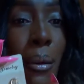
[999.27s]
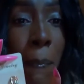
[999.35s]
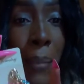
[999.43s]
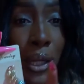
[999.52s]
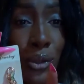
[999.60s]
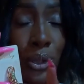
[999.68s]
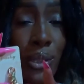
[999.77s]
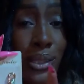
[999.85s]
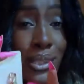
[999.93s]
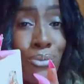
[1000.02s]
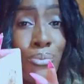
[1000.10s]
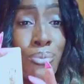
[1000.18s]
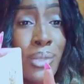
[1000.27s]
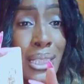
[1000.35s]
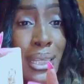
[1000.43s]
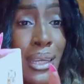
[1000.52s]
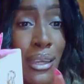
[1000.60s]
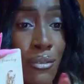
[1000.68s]
metal is
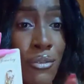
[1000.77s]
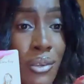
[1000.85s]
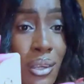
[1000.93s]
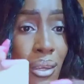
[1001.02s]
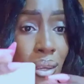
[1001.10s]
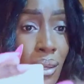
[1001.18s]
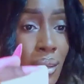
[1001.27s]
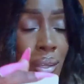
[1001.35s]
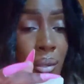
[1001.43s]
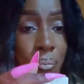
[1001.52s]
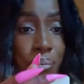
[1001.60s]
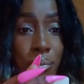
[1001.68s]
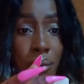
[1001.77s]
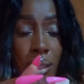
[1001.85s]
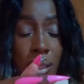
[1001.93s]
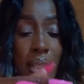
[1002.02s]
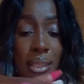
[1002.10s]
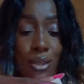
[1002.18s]
really heavy.
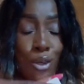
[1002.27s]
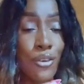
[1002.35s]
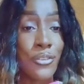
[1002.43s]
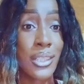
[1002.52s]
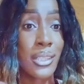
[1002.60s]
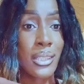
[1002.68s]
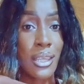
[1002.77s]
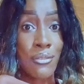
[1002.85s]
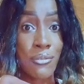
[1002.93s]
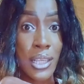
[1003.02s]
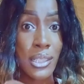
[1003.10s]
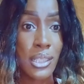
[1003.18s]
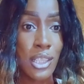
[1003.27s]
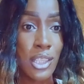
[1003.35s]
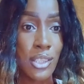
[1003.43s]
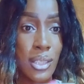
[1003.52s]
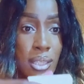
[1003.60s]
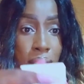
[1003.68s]
That's sort of a
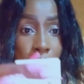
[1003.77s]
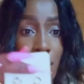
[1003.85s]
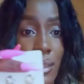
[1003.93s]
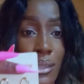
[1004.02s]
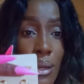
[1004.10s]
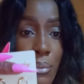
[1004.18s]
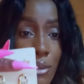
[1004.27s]
disadvantage, as I said in a